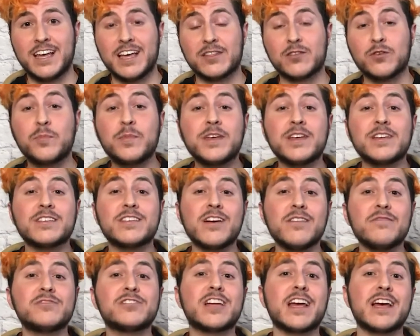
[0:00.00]
There'll be
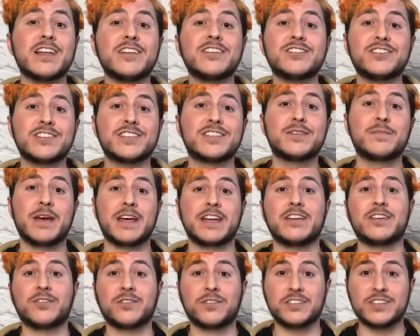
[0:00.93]
enough challenges
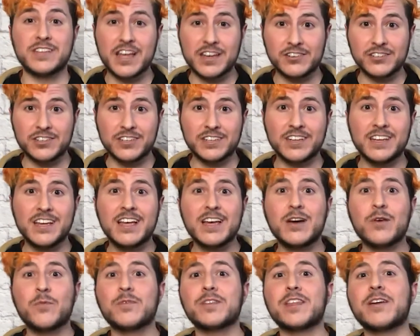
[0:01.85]
demanding your attention
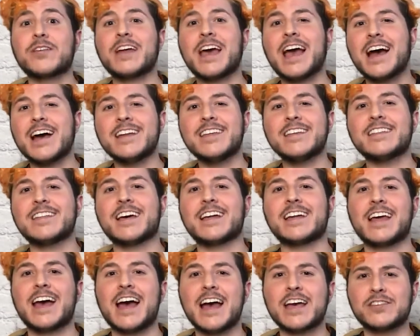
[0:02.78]
without adding
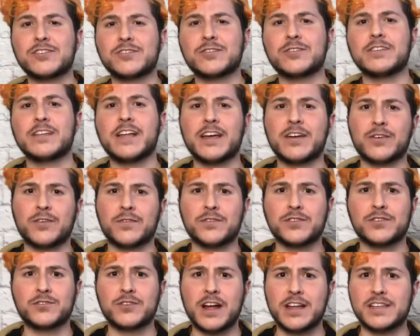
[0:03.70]
that extra layer of
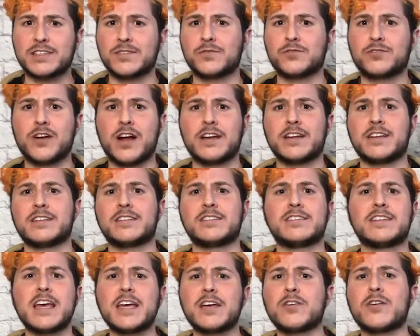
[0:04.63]
stress of trying to
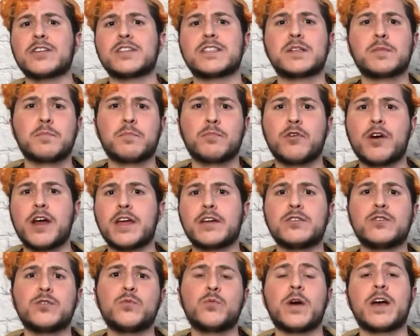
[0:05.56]
take on some brand
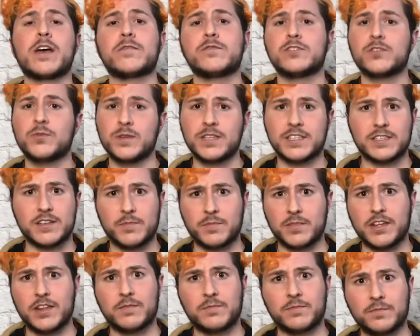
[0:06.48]
new way of doing
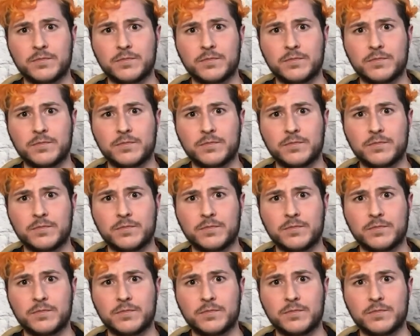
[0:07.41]
something.